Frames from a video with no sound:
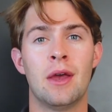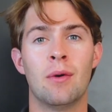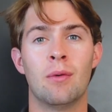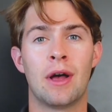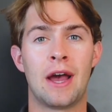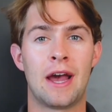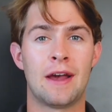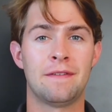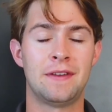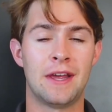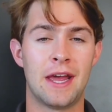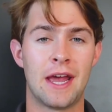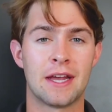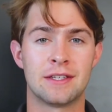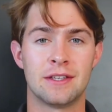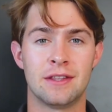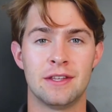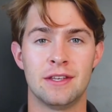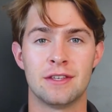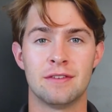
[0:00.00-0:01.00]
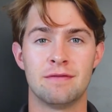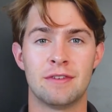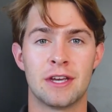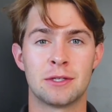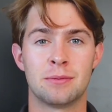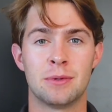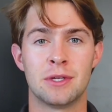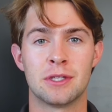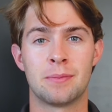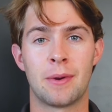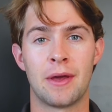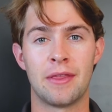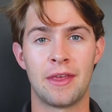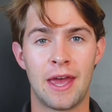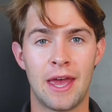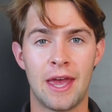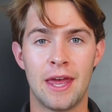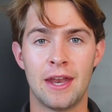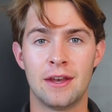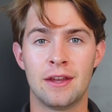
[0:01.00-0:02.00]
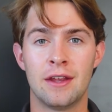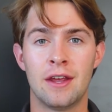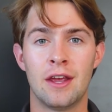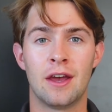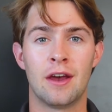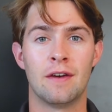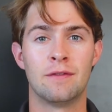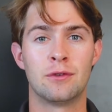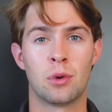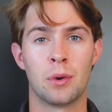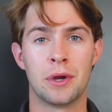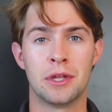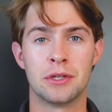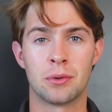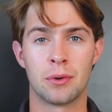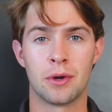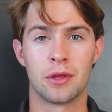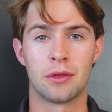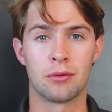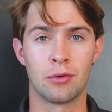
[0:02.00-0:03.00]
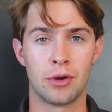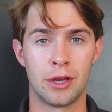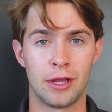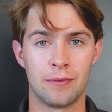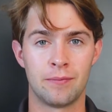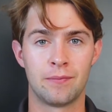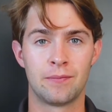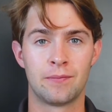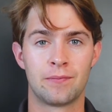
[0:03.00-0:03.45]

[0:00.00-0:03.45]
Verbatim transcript: will have to exit these investments by the end of 2023.